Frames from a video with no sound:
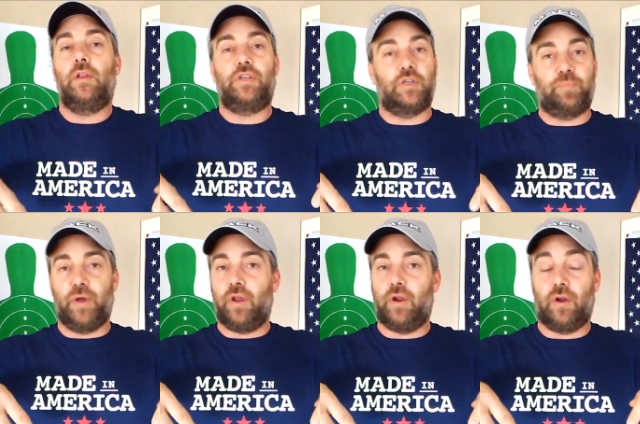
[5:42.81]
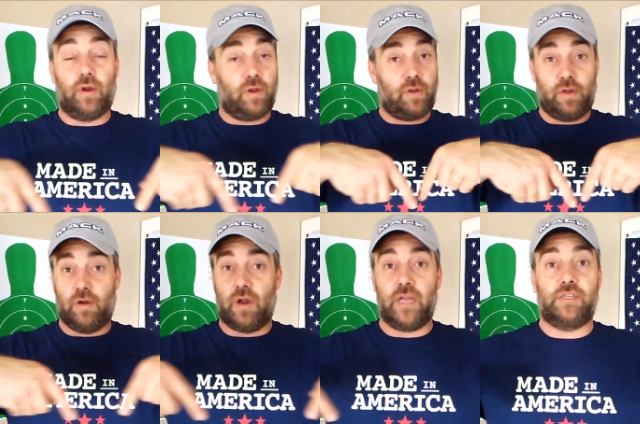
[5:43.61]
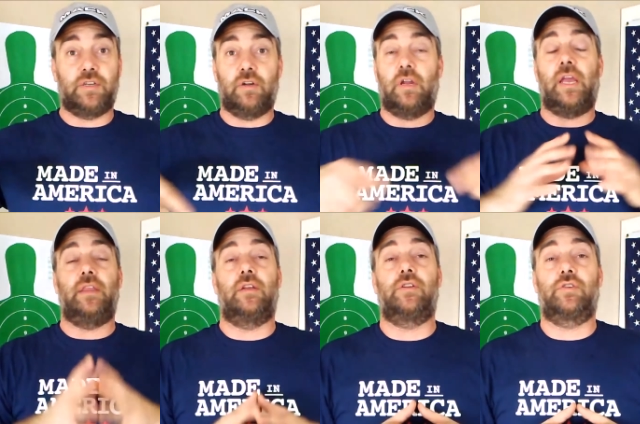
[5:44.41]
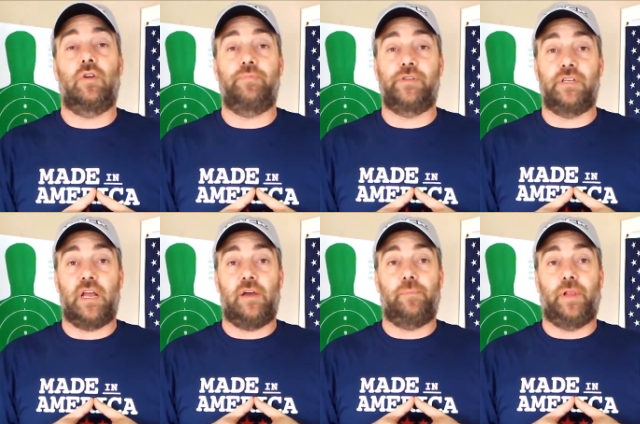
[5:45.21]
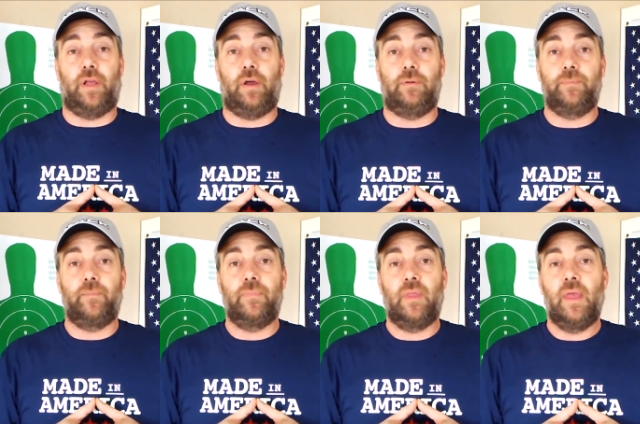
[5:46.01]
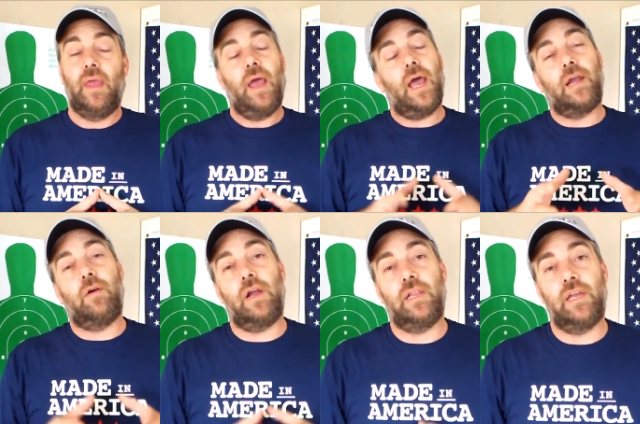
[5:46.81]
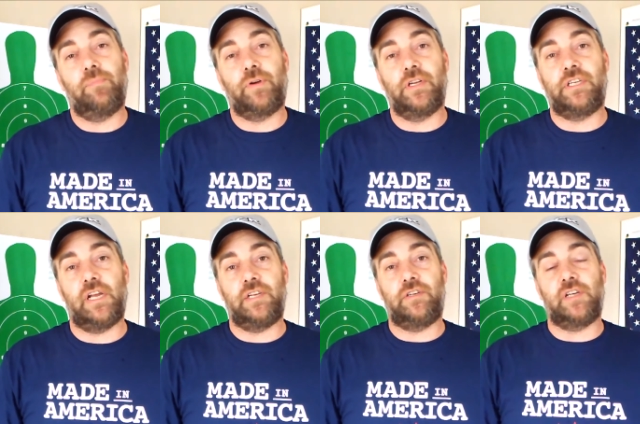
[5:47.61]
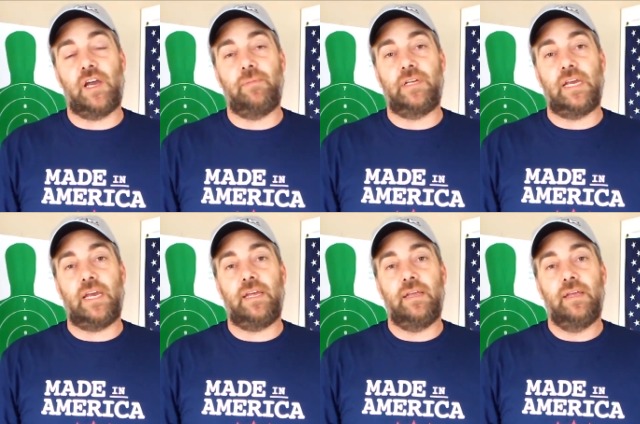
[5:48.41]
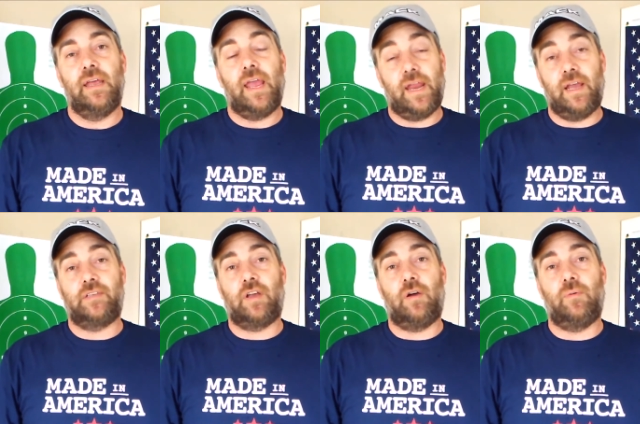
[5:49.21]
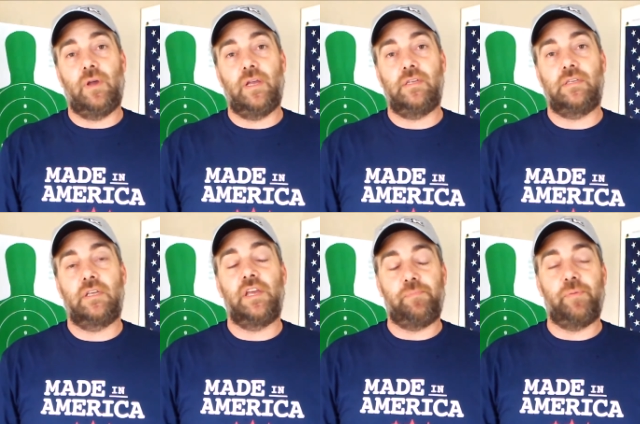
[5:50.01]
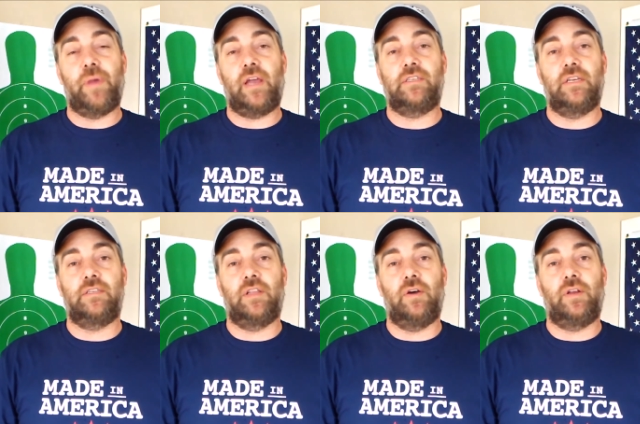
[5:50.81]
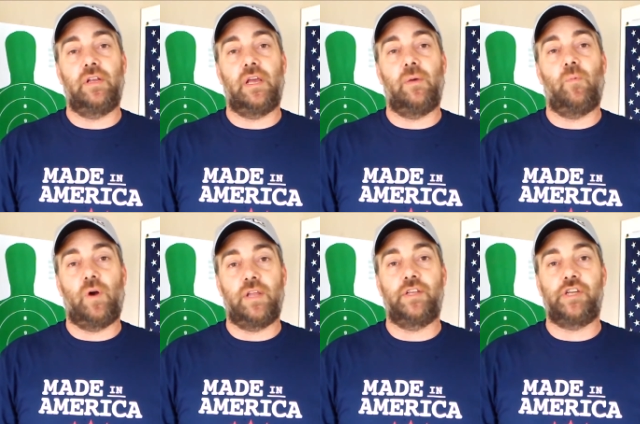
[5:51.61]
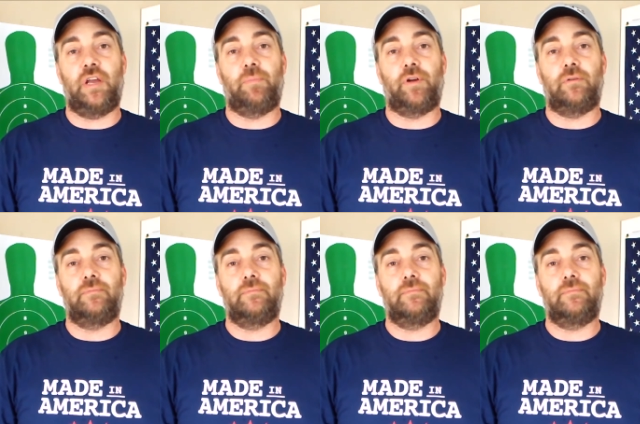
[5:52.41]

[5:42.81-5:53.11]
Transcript: just put your, your answer in the description down below. I greatly appreciate your time today. And as always, keep your magazines loaded and one in the chamber.